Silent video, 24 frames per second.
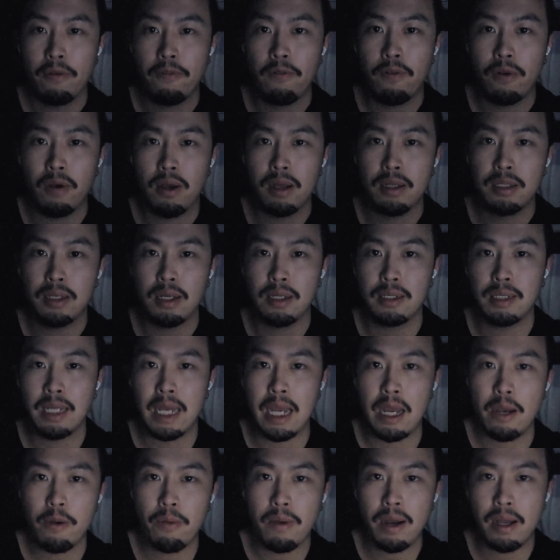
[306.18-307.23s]
for the
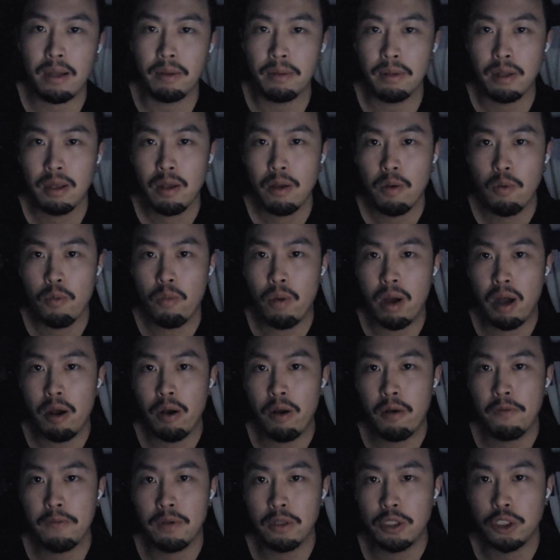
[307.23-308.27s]
Taiwan, one
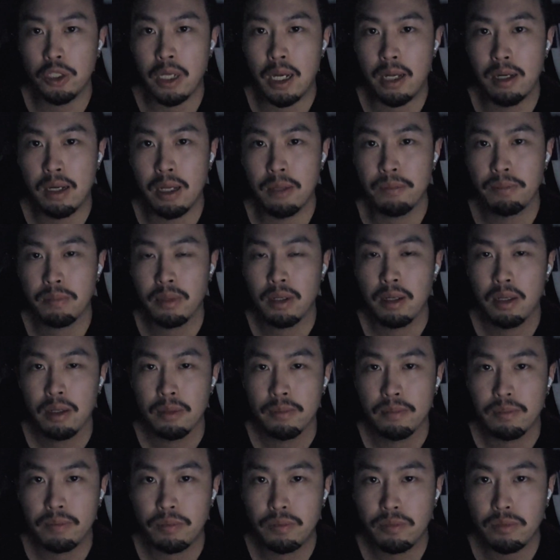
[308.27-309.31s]
of China,
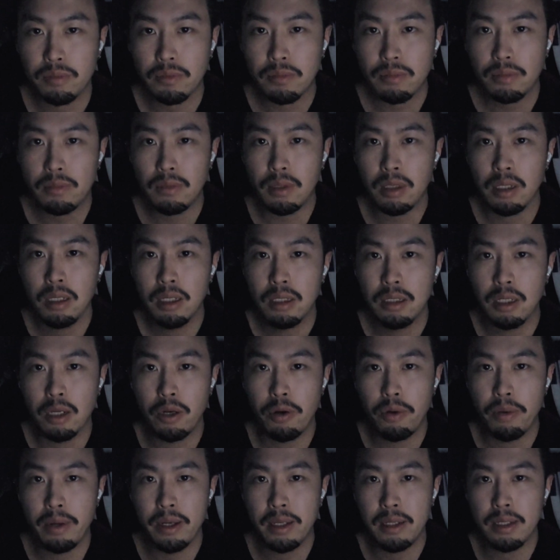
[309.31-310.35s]
the
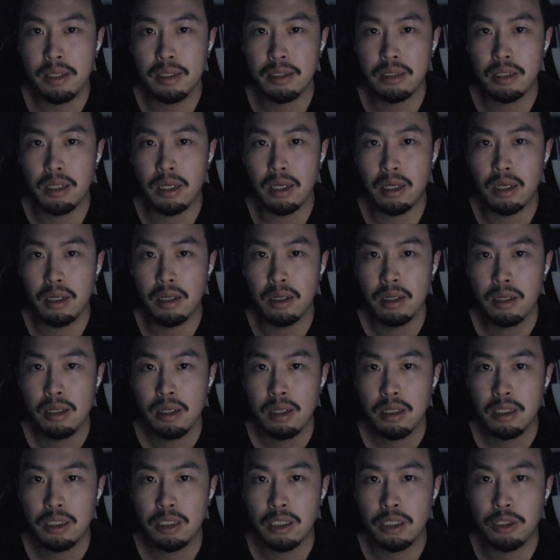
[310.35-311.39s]
greatest
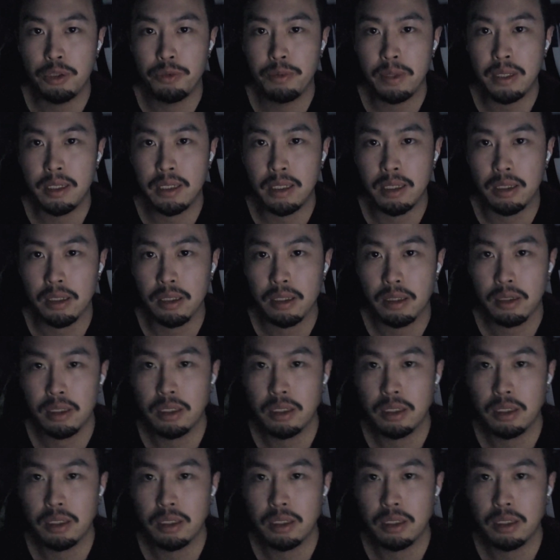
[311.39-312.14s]
strategic